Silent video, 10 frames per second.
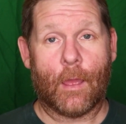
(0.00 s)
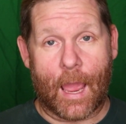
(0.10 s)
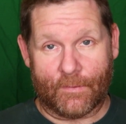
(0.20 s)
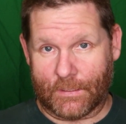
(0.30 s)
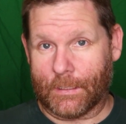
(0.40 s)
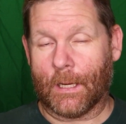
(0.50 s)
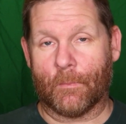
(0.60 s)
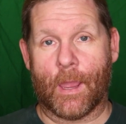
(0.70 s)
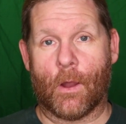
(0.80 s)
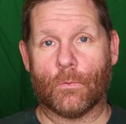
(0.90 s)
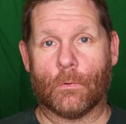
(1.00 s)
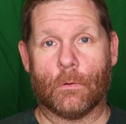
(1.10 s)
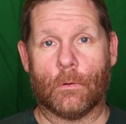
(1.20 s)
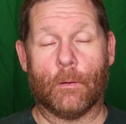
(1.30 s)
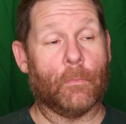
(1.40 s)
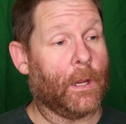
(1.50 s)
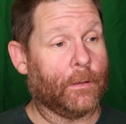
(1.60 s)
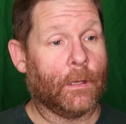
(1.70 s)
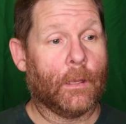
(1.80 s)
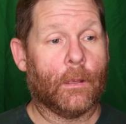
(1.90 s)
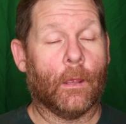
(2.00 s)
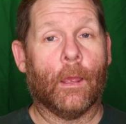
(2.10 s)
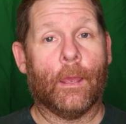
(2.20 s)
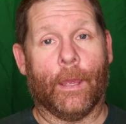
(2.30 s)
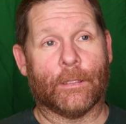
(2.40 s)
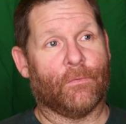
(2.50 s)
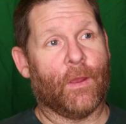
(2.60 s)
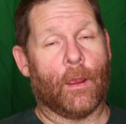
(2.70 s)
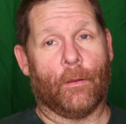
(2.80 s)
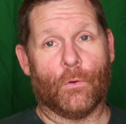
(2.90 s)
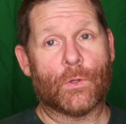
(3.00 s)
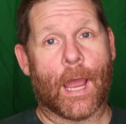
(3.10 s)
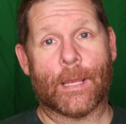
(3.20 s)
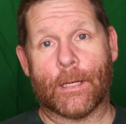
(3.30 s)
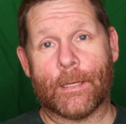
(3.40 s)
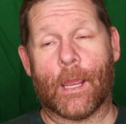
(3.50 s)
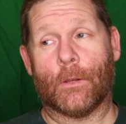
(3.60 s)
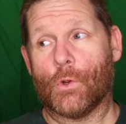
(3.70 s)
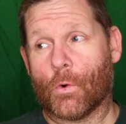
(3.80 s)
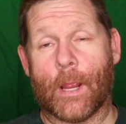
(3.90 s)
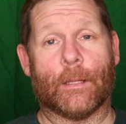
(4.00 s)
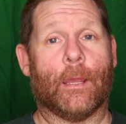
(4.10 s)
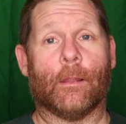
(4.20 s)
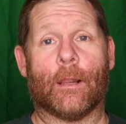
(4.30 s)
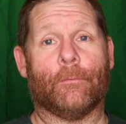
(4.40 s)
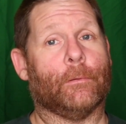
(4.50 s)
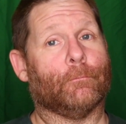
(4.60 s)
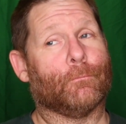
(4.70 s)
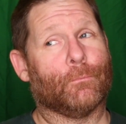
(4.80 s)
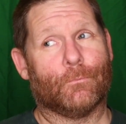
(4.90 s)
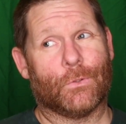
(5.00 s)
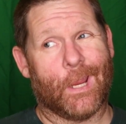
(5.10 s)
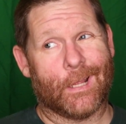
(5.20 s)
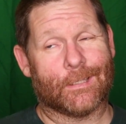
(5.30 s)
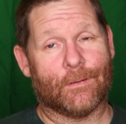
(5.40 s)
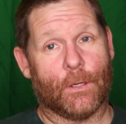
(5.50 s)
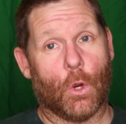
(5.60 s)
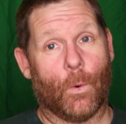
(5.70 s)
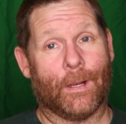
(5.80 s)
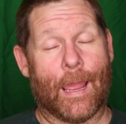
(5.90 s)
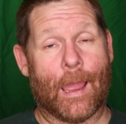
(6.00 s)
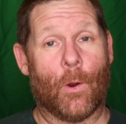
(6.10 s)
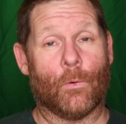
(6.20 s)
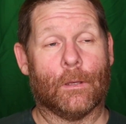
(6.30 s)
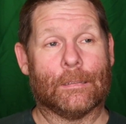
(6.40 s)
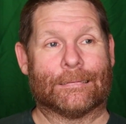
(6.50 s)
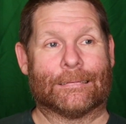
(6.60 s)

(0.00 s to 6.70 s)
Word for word: I've seen it come out, but it's if you tighten it down, you crank the hell out of it, chances of it going out